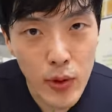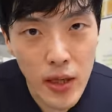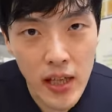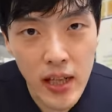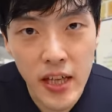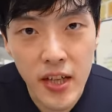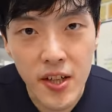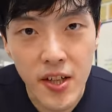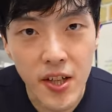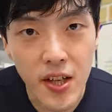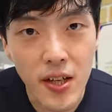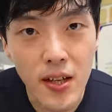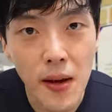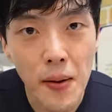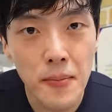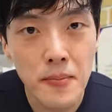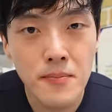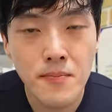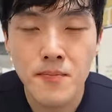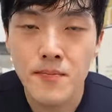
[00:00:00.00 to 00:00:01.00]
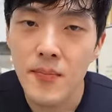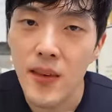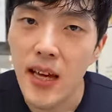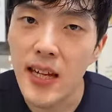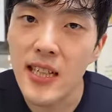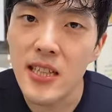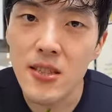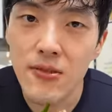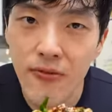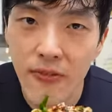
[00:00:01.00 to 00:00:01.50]
really good
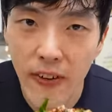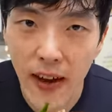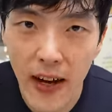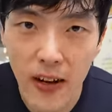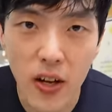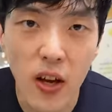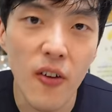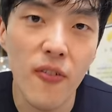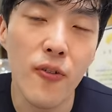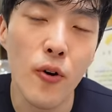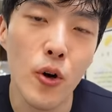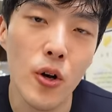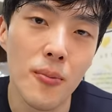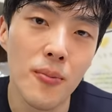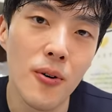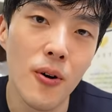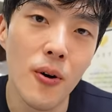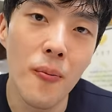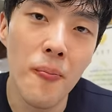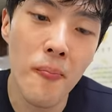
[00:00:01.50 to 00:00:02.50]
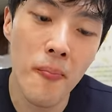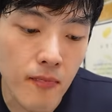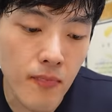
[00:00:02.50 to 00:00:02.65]
and it's very affordable.